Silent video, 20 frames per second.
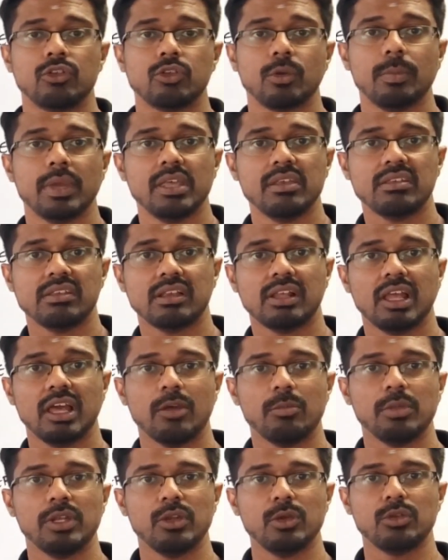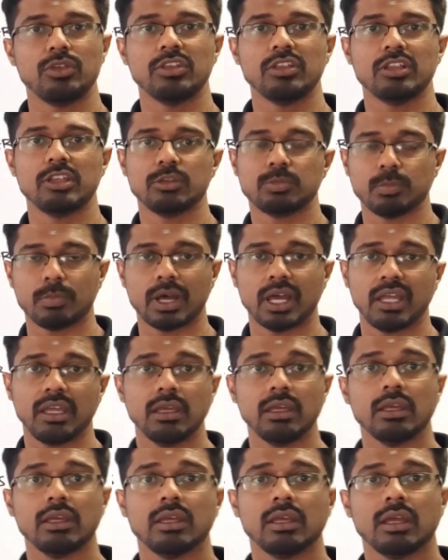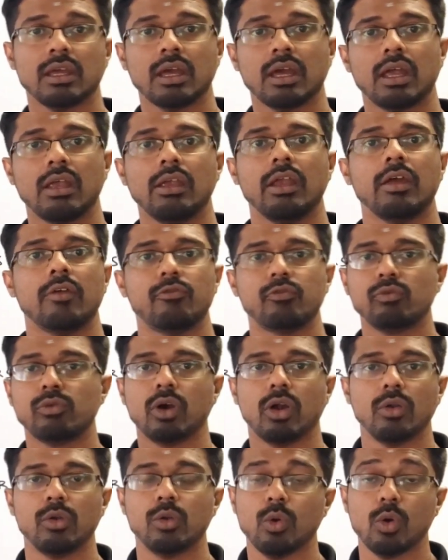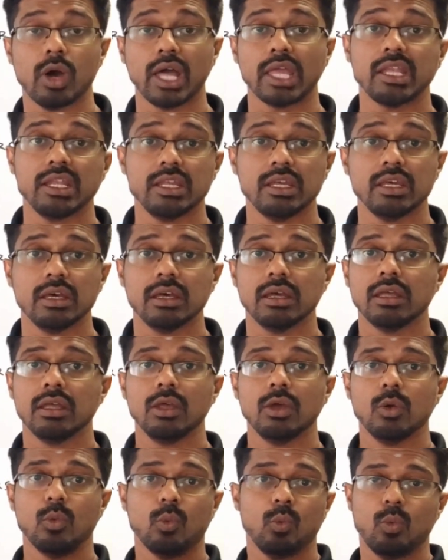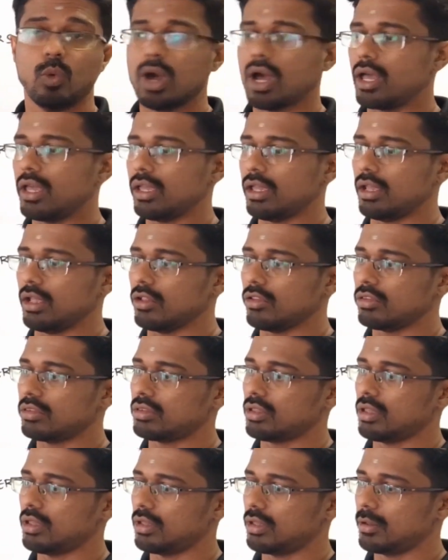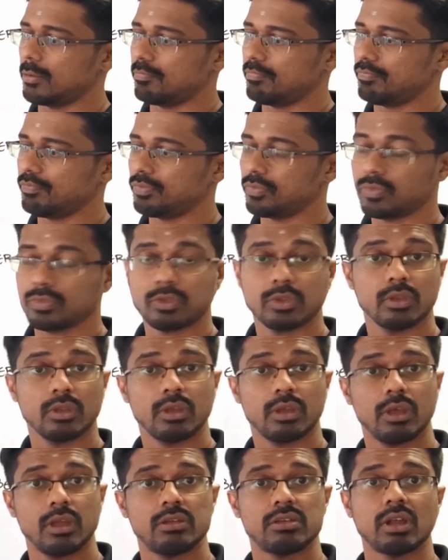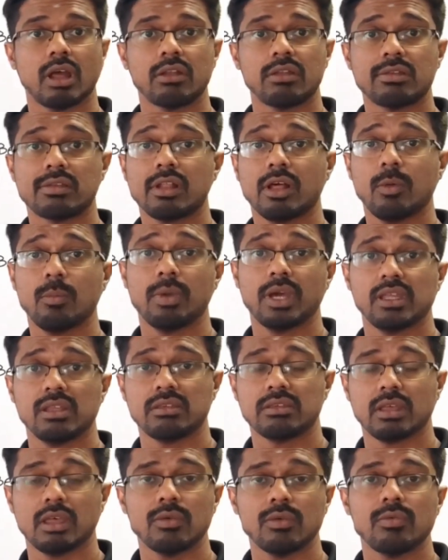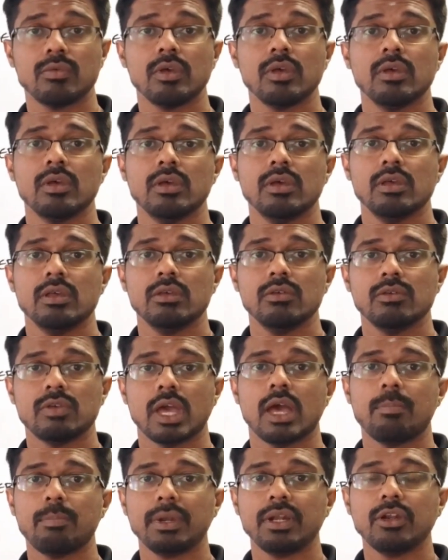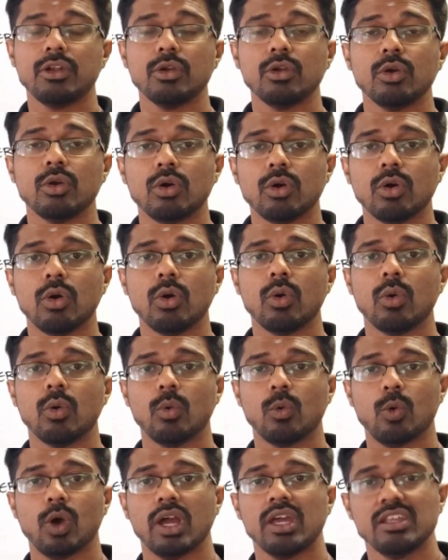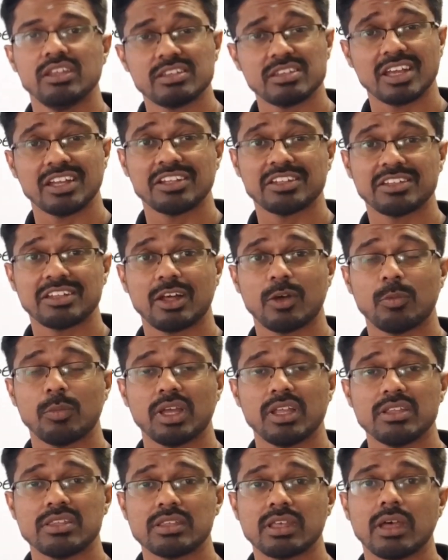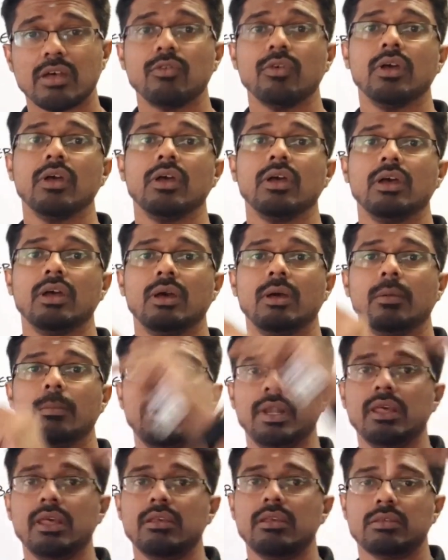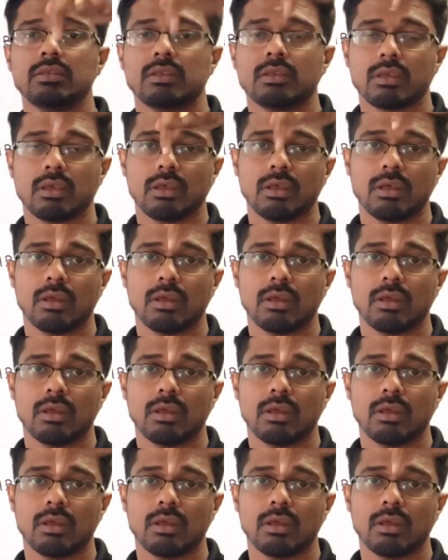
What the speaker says: So basically I've been using this mic. I have got no idea why it shuts down by itself. If you happen to know why it shuts down by itself, please